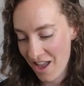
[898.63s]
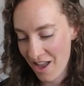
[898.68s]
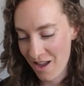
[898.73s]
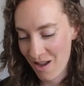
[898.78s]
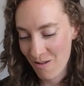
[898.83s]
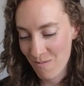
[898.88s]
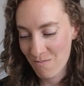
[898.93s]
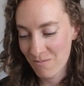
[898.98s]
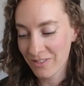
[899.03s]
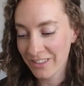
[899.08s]

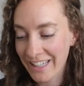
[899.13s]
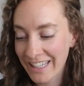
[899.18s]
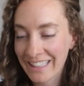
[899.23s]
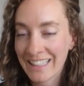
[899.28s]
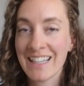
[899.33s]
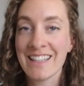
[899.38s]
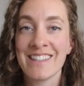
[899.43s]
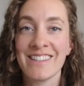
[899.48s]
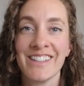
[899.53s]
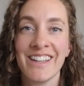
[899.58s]
um, like
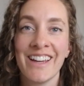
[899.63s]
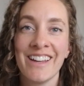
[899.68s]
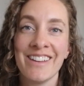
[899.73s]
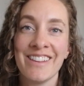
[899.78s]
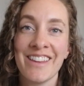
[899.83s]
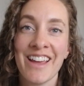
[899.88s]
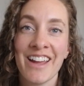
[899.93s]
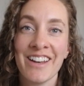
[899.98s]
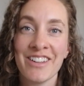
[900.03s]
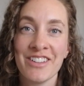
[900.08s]
I
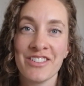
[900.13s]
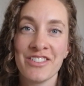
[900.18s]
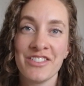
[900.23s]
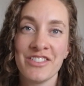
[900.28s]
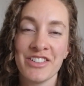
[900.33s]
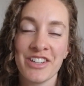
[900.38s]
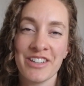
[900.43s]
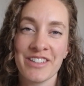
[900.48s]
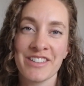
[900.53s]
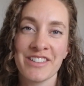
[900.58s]
said, that
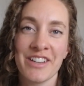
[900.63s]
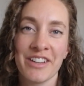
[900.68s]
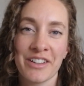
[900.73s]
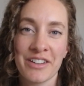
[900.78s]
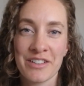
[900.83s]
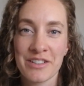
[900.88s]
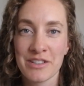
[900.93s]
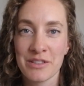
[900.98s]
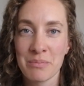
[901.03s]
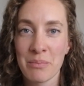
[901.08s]
is just like
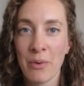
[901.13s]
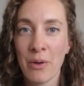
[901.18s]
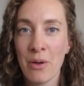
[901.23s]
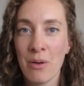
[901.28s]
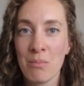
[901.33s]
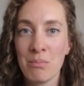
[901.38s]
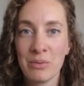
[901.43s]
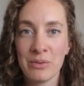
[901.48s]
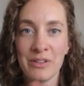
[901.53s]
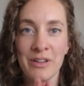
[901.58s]
a
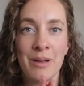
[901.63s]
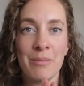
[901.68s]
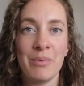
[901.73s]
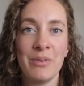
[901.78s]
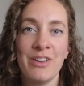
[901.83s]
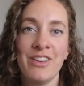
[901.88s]
small blip